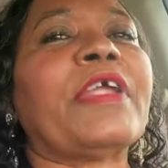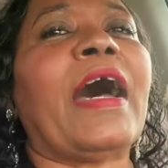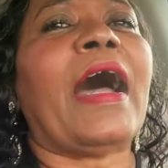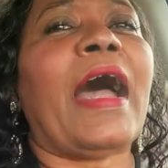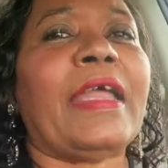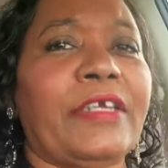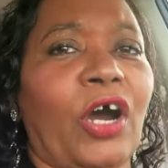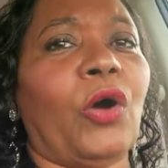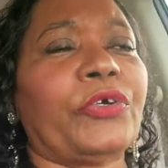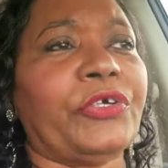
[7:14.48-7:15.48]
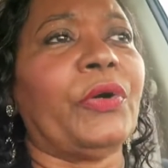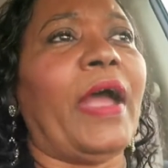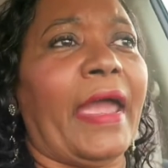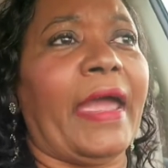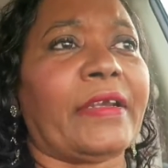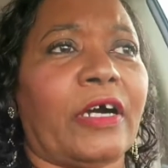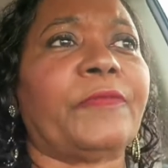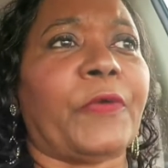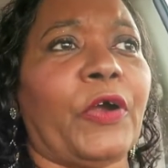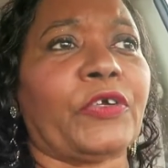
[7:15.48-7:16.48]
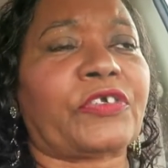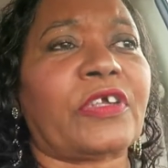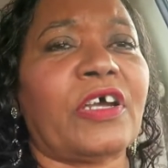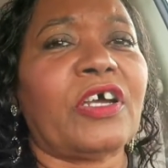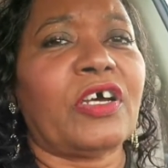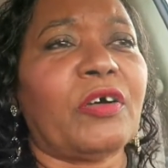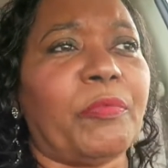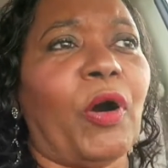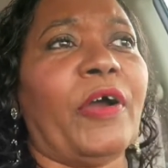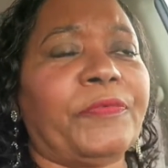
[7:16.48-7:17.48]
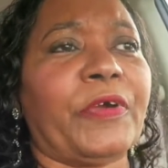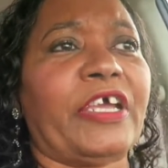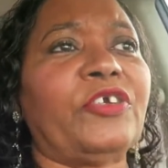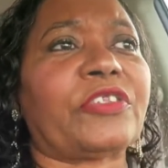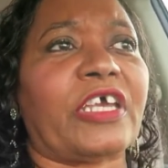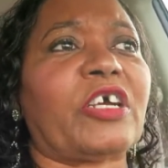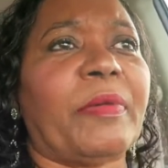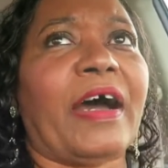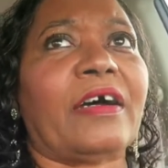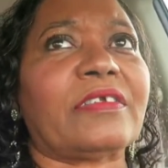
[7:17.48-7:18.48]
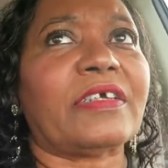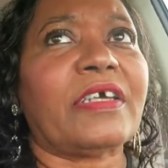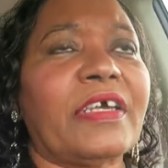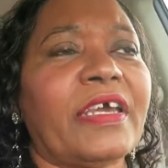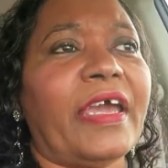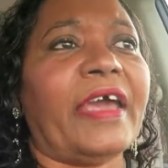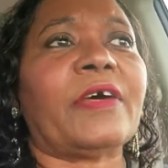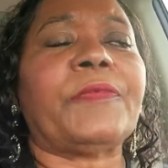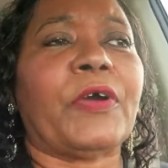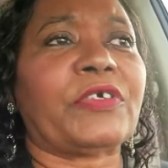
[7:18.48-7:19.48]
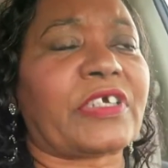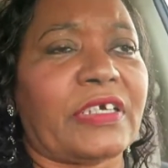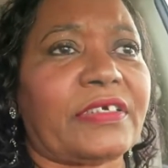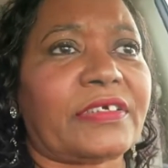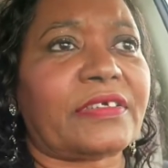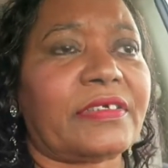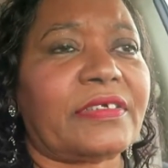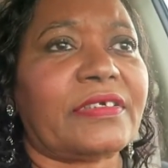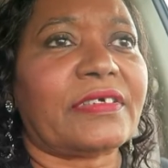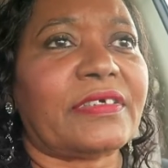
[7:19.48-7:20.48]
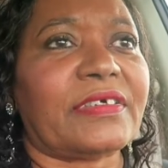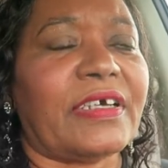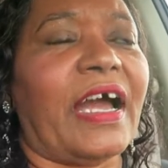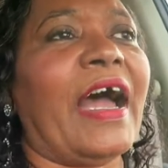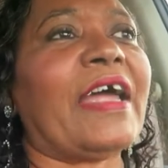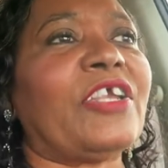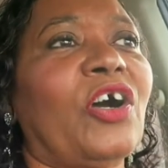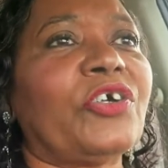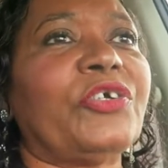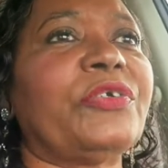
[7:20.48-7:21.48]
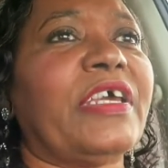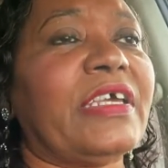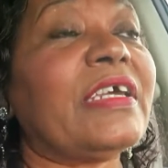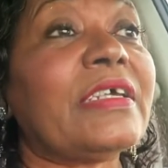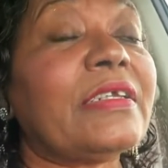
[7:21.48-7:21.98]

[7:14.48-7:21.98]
now I know you had a first boyfriend you think about and a first kiss. I know you did.